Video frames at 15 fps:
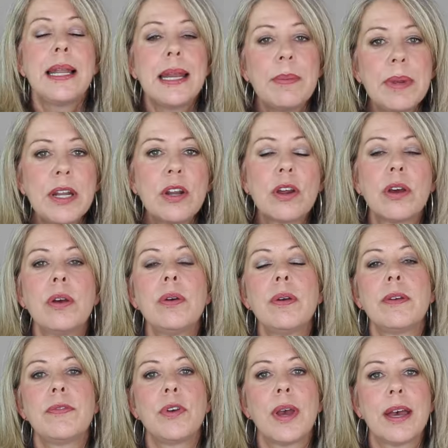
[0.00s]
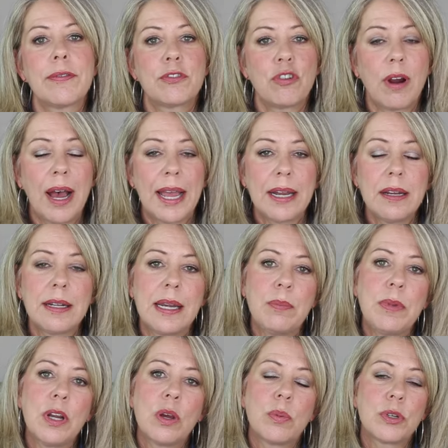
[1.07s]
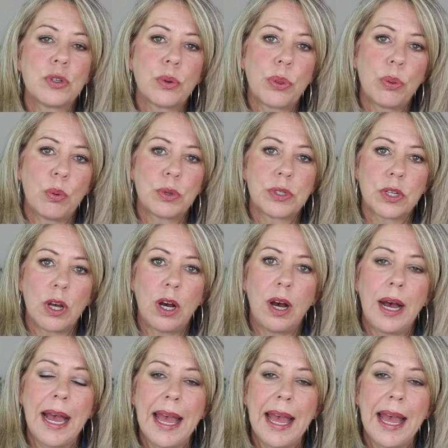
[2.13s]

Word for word: Let me know if you have tried it. Let me know what your thoughts are.